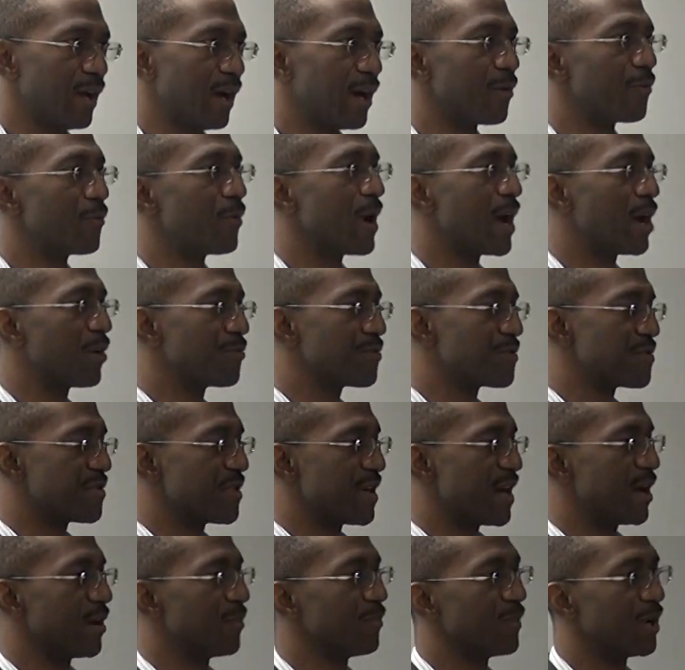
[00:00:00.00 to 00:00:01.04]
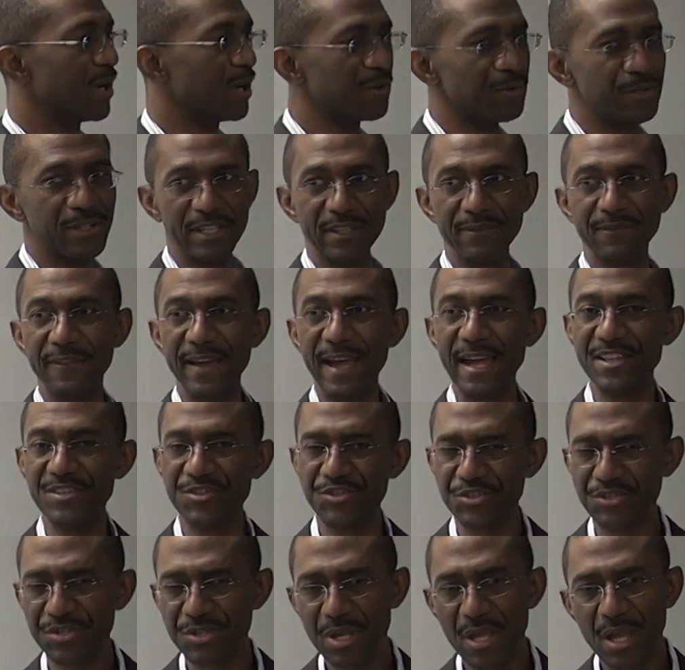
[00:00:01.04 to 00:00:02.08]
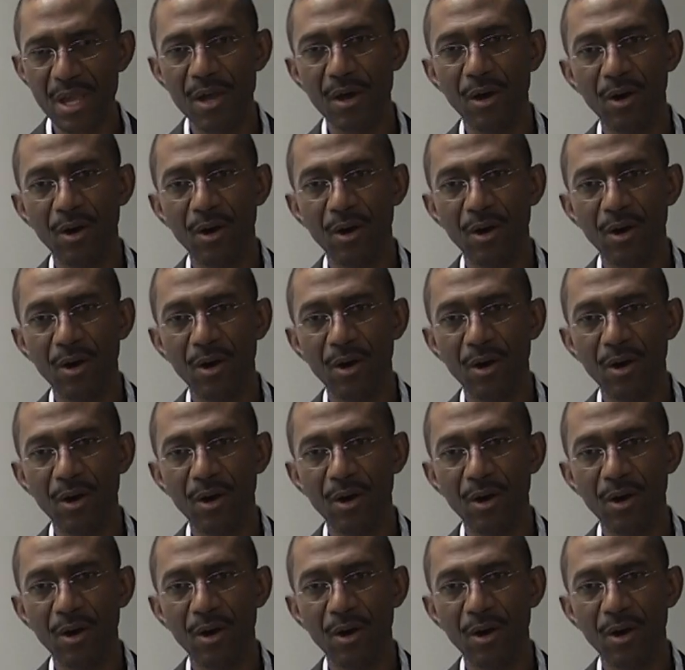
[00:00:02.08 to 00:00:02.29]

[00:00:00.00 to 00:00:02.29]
around them, on events,